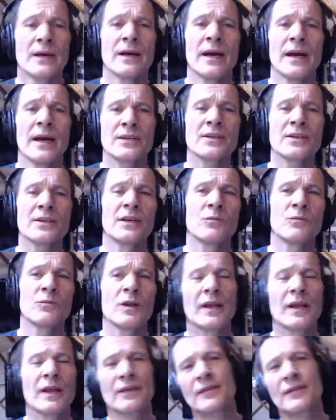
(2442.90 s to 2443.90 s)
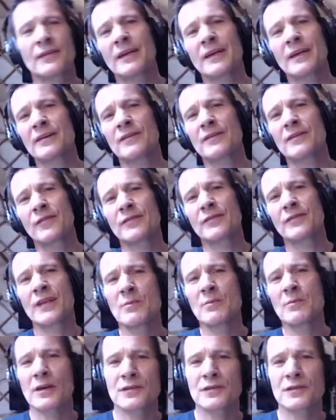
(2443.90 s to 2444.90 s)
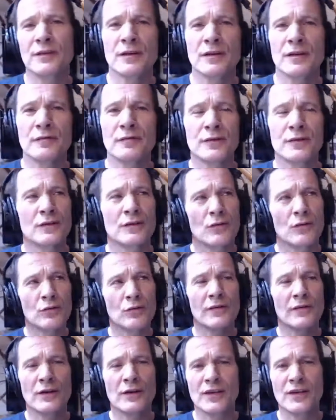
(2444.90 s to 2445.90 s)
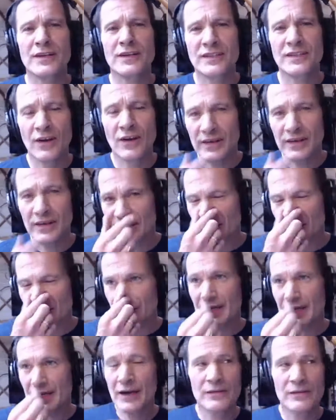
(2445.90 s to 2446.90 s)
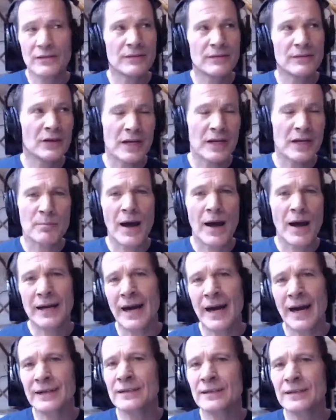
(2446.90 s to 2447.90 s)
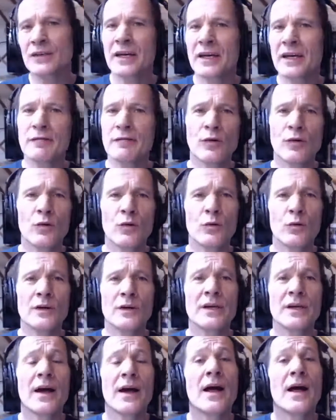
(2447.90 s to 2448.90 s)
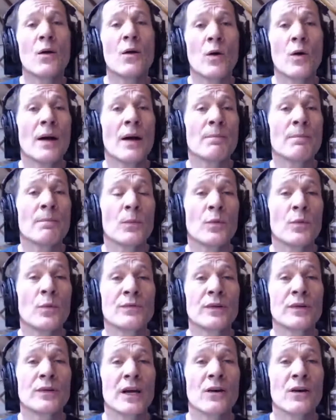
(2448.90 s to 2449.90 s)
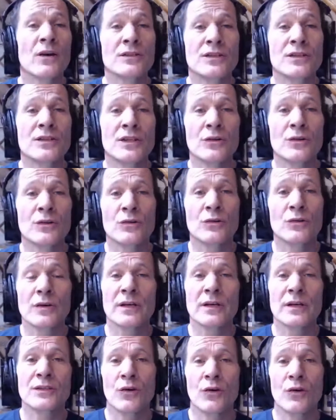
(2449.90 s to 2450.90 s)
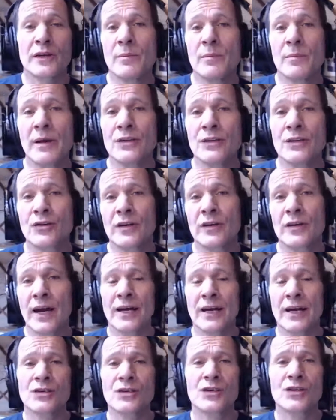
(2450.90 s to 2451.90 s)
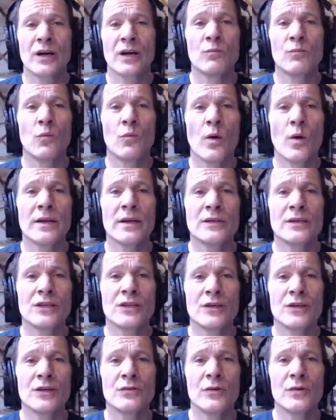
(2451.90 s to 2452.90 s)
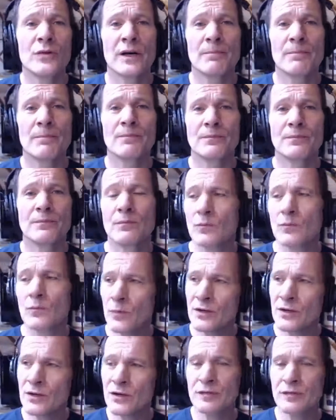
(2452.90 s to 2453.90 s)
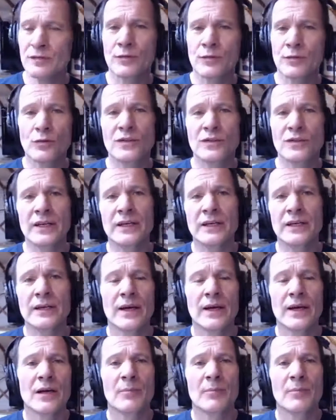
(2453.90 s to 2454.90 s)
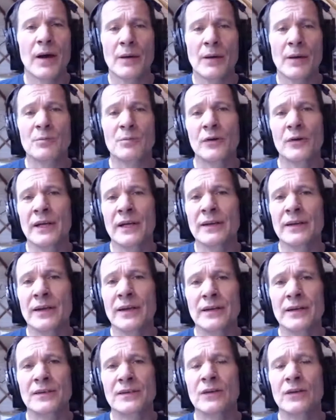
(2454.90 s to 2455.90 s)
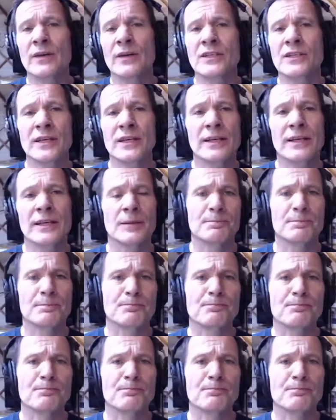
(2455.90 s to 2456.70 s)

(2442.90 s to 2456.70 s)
Excellent. Well, thank you so much for all of those insights, looking back and looking forward. With regards to your documentary, Ash, when do you foresee perhaps bringing that, releasing that?